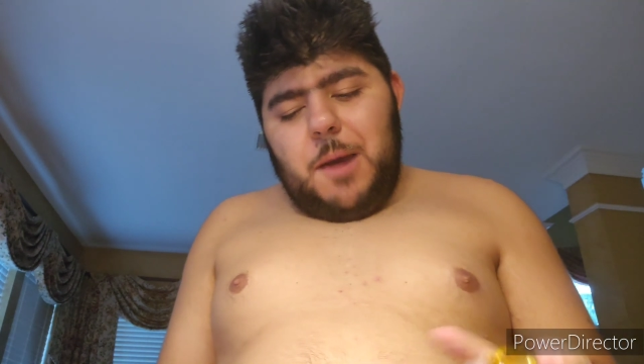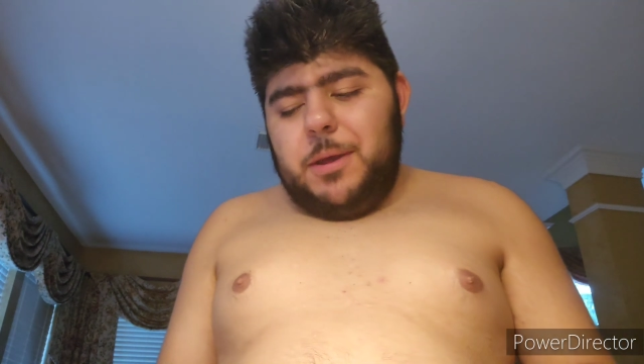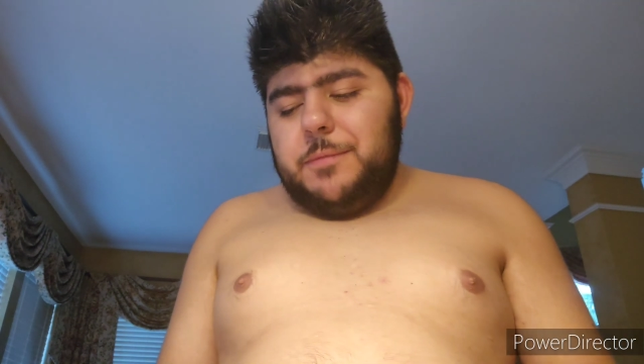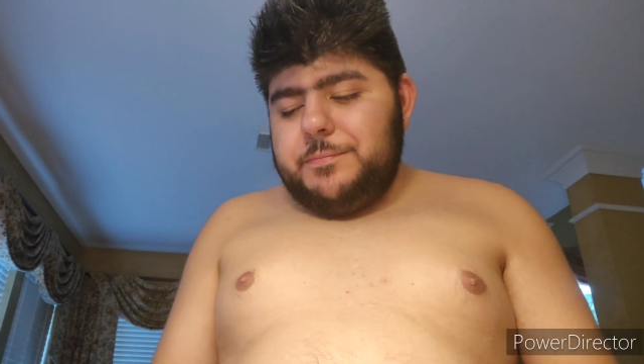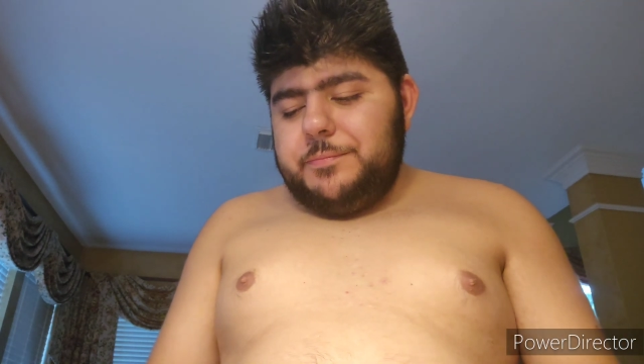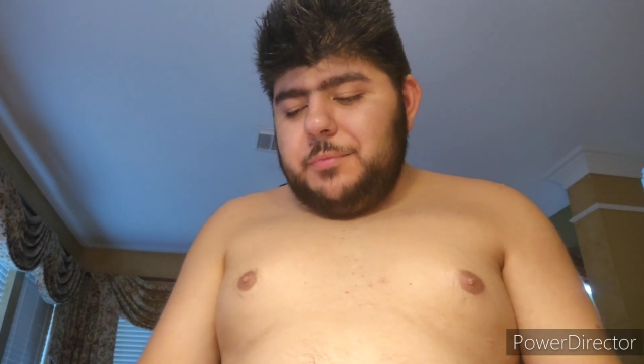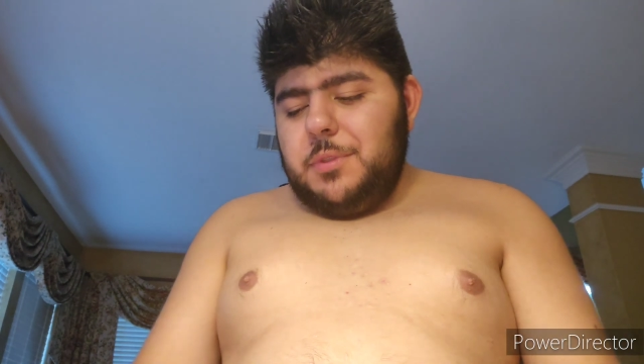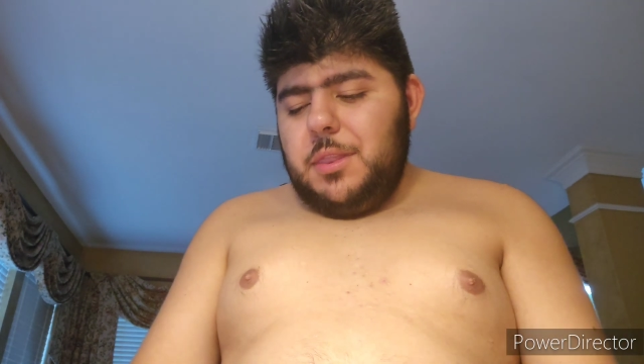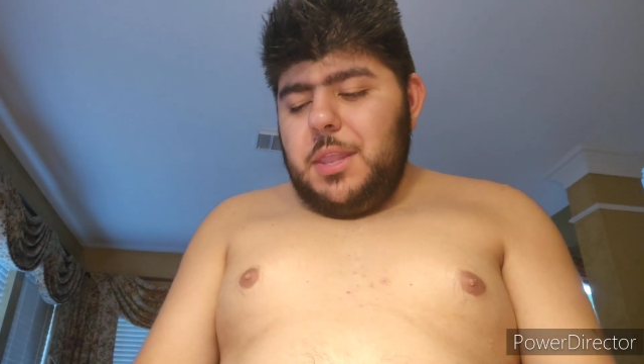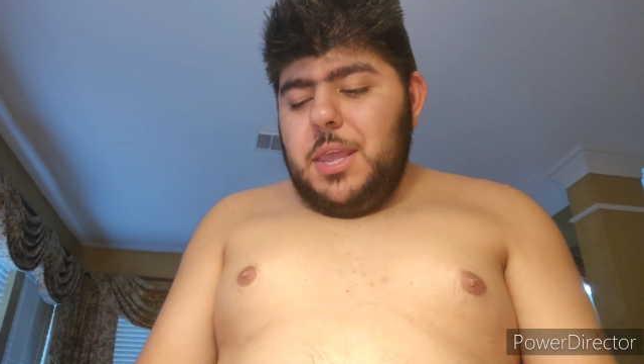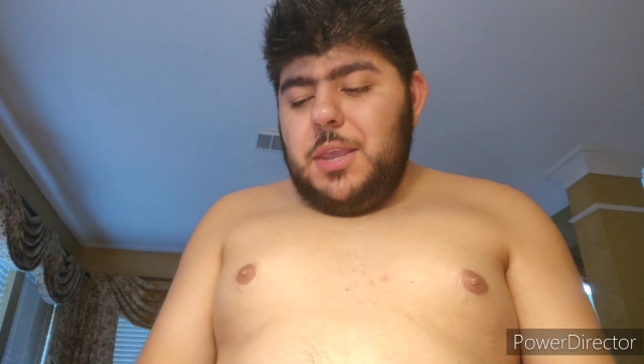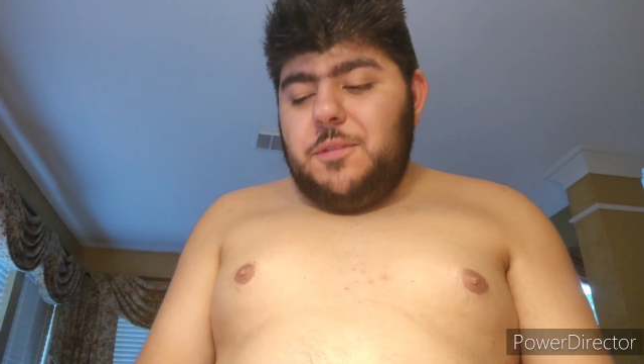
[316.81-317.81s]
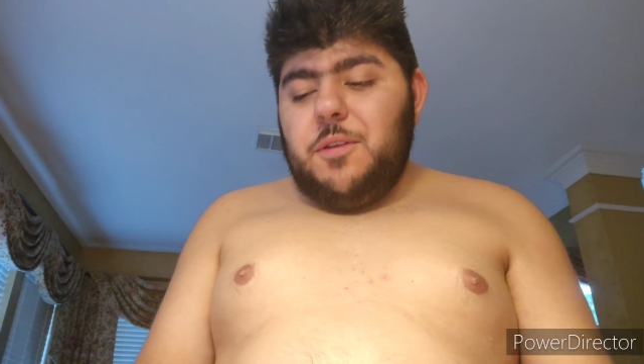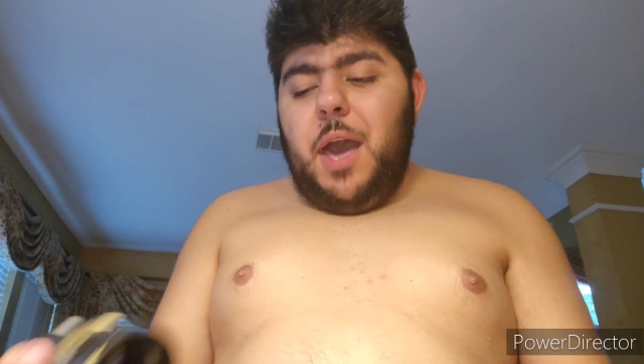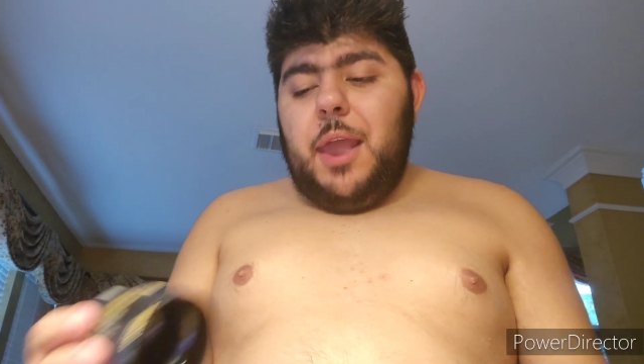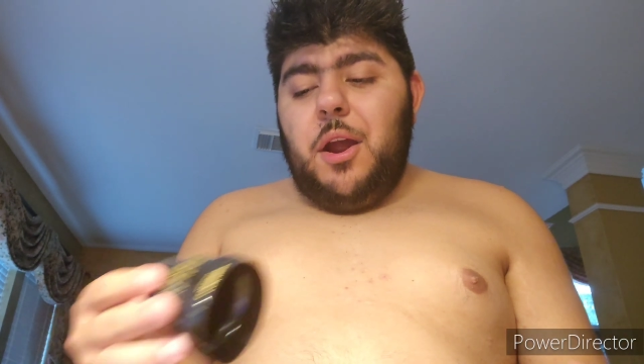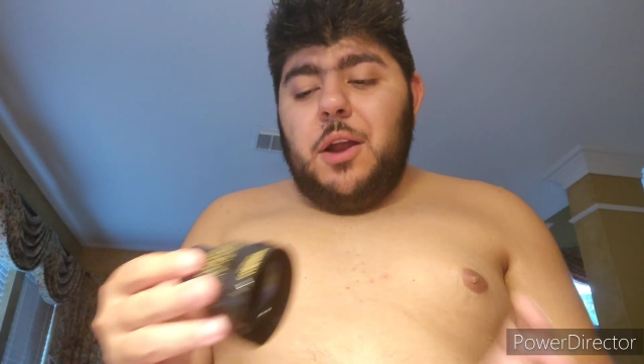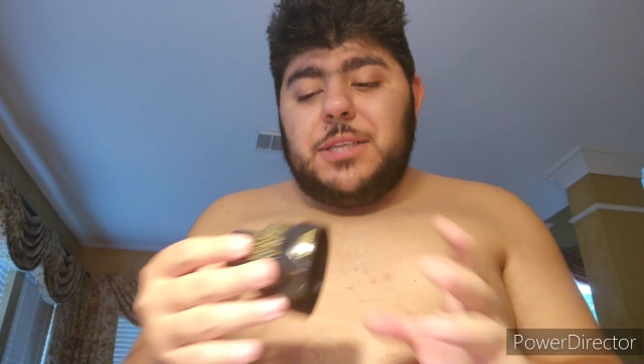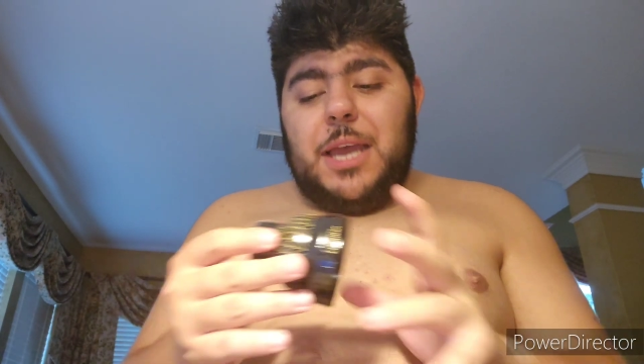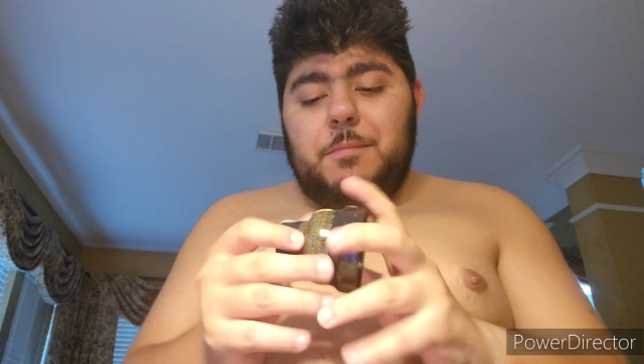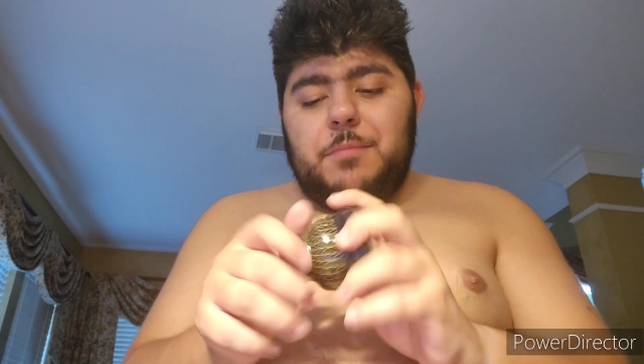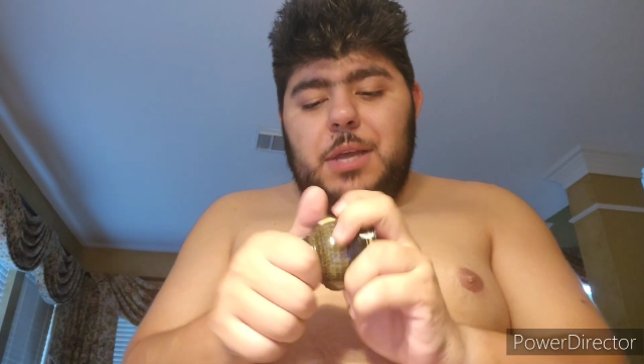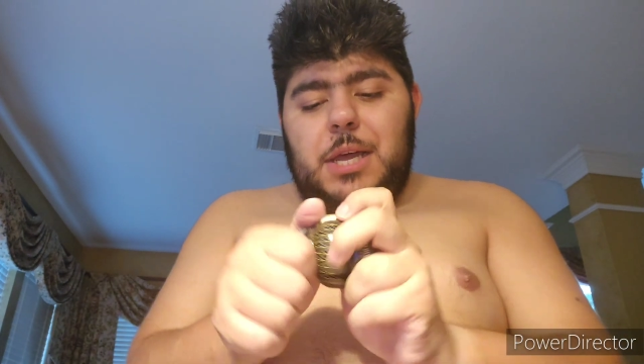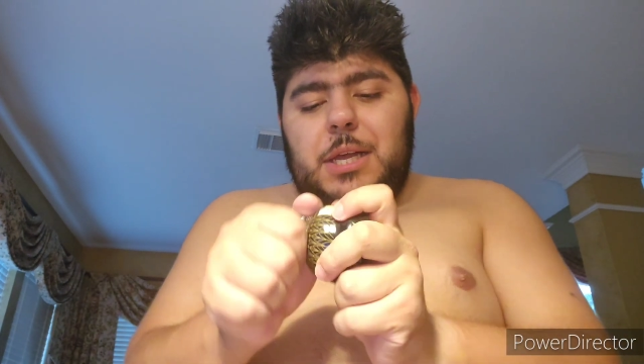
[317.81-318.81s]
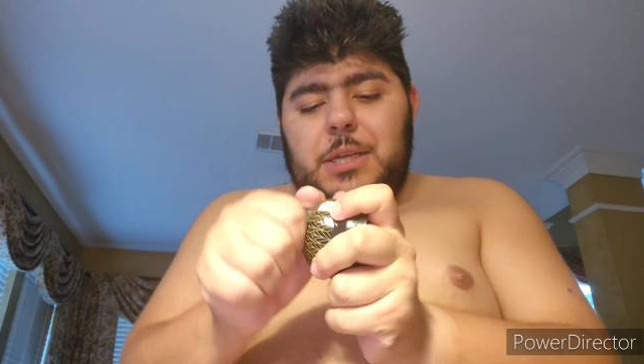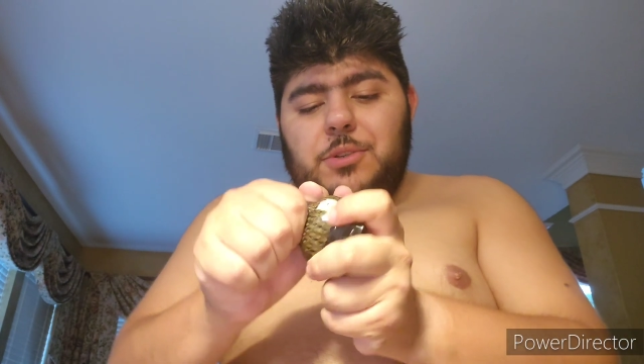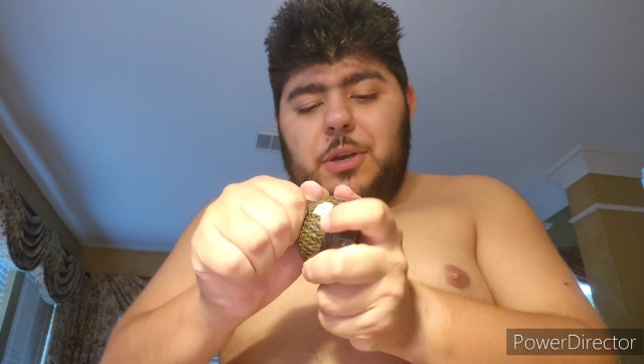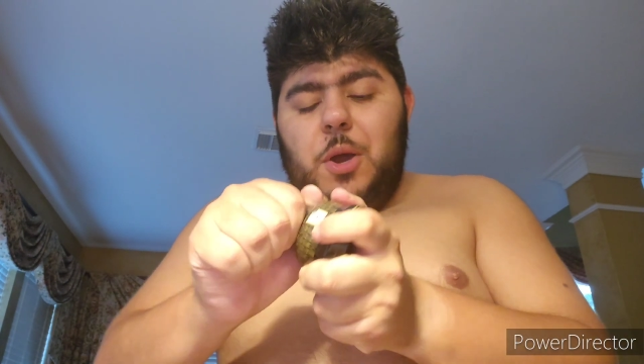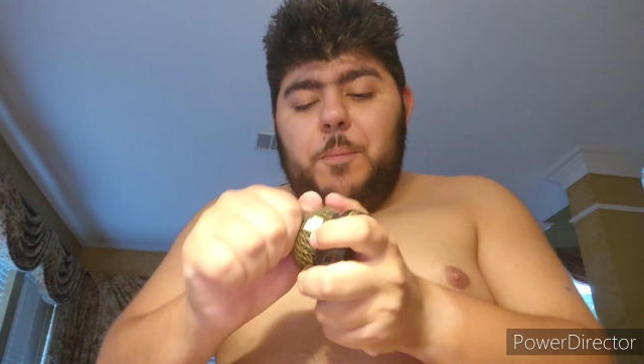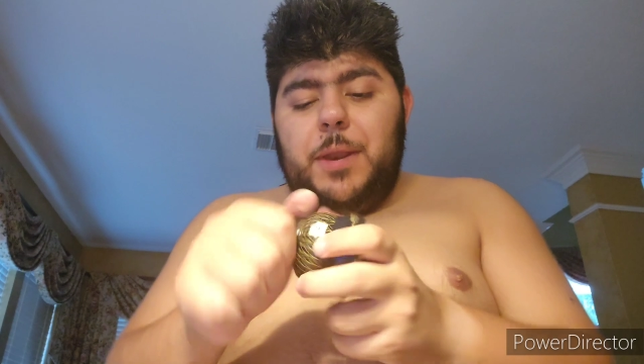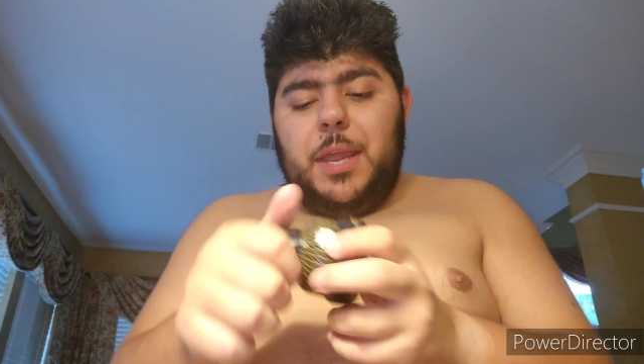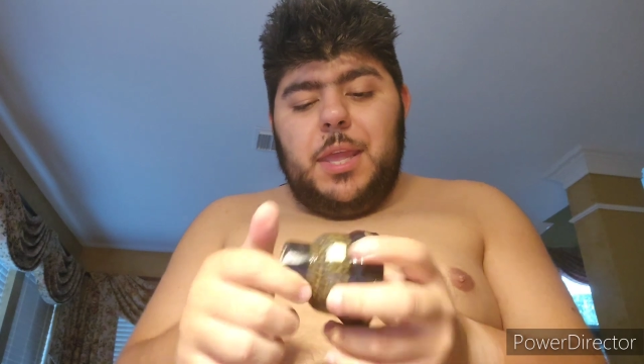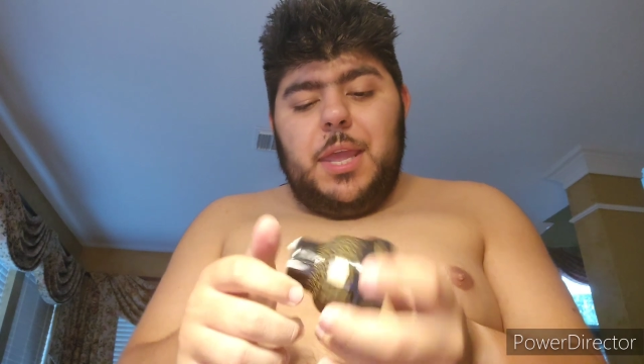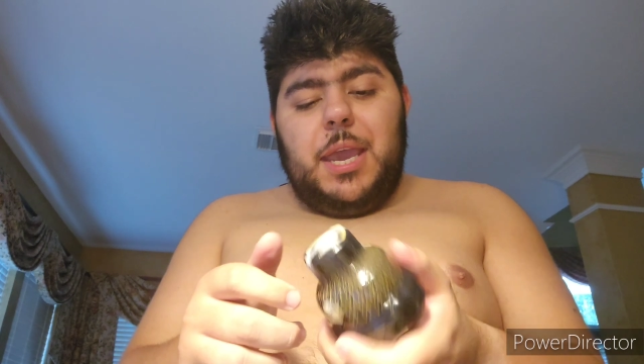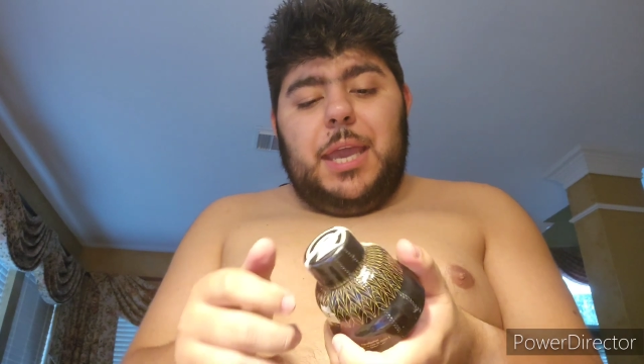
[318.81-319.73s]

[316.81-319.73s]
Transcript: but you saw I had a hard time trying to open it,